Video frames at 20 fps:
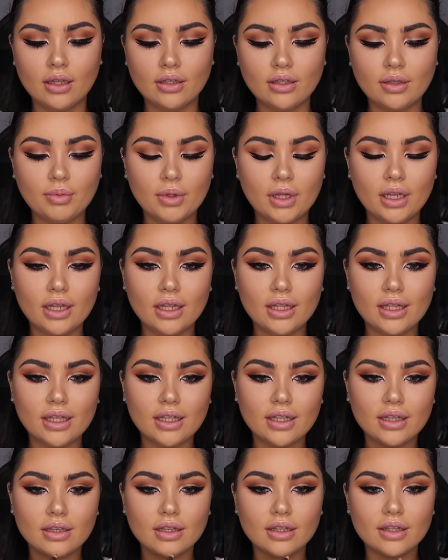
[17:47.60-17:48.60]
lip liner
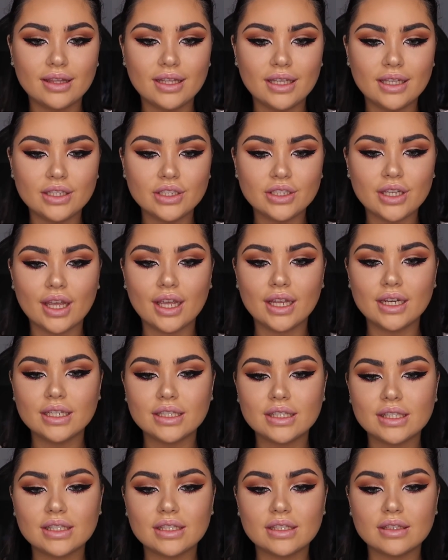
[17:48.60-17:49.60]
in the shade
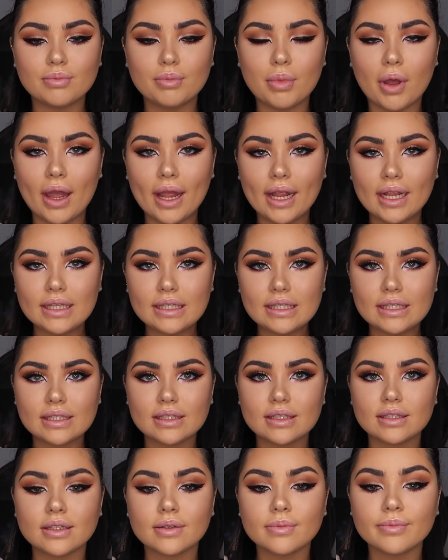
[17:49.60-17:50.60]
Spice.
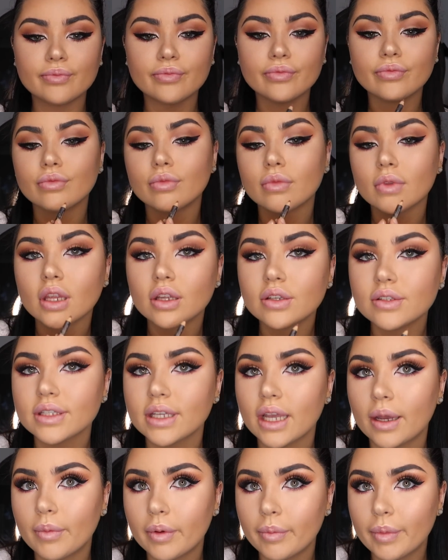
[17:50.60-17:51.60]
Just
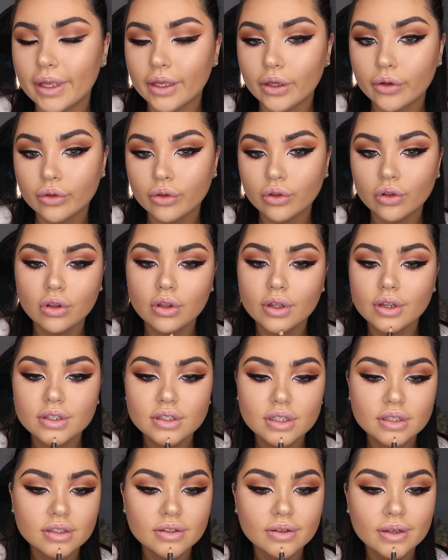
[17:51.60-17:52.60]
come a bit
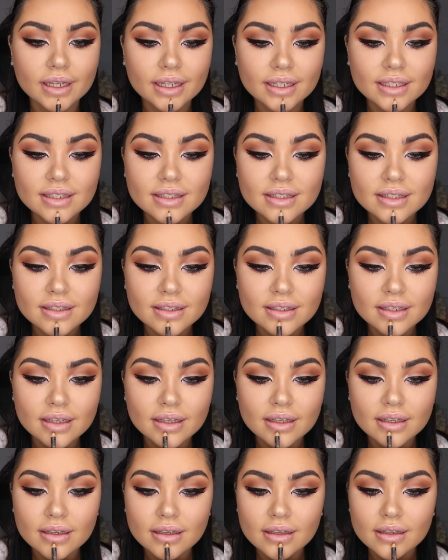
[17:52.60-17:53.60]
closer so I can
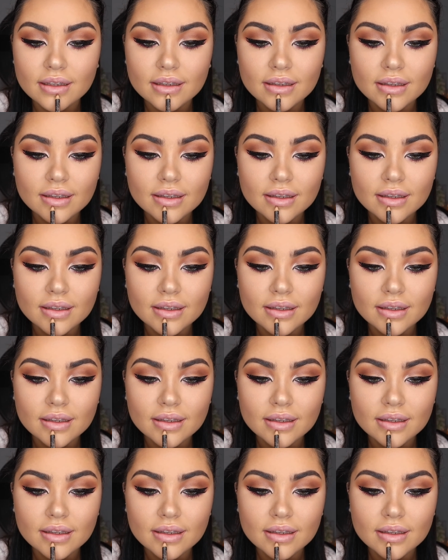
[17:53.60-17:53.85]
see.